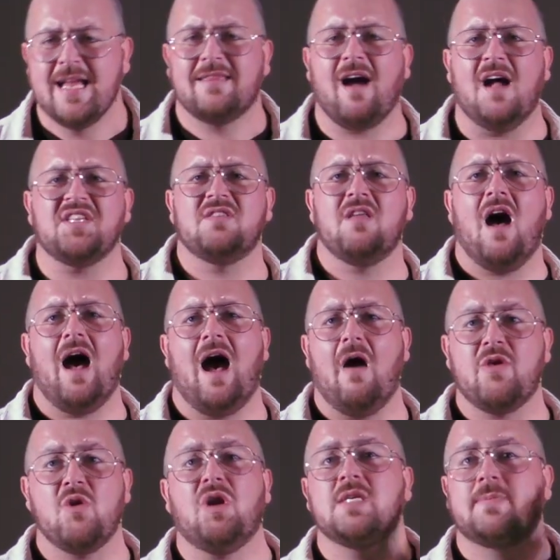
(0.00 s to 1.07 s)
that's not how
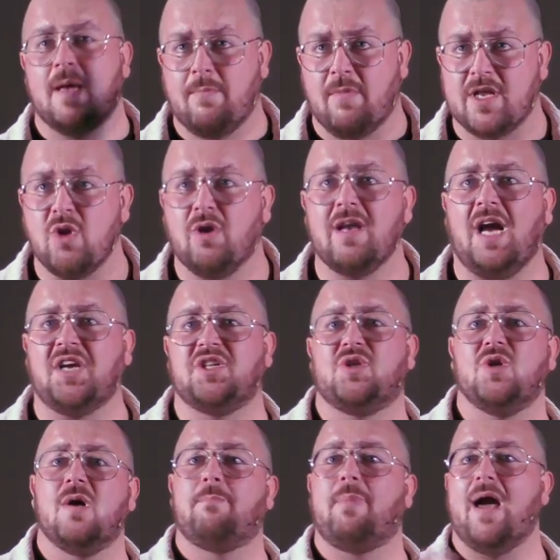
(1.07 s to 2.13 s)
you can spend money. You can actually
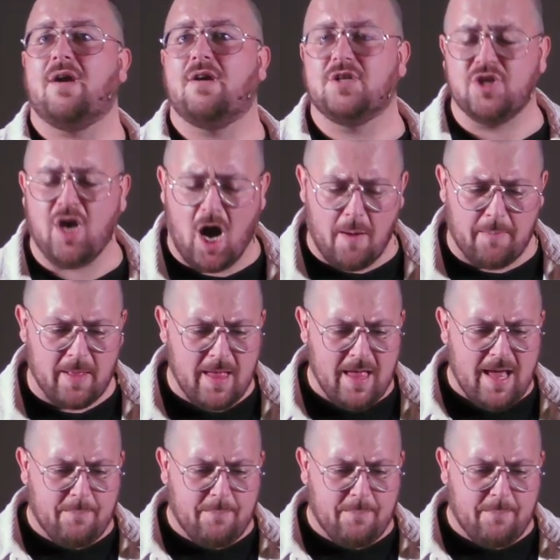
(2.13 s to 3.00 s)
do a better job.